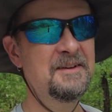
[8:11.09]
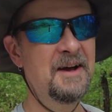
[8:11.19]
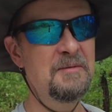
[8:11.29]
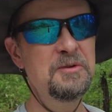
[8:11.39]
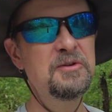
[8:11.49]

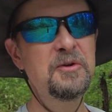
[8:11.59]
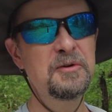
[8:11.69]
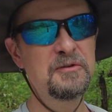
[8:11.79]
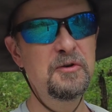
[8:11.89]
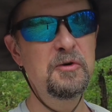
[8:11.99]
I'm just going to
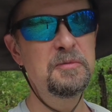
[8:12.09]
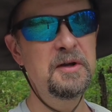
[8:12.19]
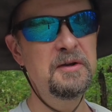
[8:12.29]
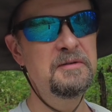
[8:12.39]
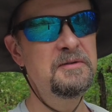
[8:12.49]
assume
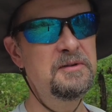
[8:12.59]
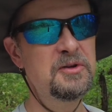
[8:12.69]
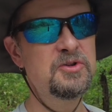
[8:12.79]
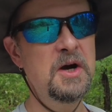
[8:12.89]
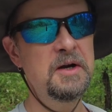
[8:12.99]
that you're
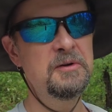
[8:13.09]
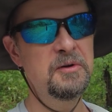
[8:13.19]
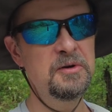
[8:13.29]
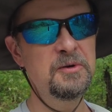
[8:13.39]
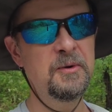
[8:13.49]
trying to
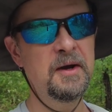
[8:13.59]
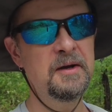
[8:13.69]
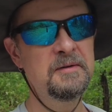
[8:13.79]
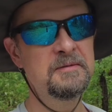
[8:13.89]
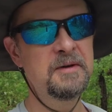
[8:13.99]
learn your
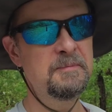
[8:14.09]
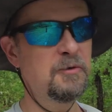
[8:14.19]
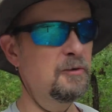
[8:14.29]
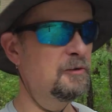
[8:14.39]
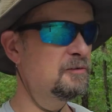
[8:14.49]
way at
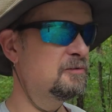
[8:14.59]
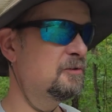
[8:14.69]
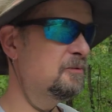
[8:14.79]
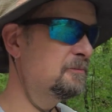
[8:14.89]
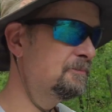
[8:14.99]
poker. So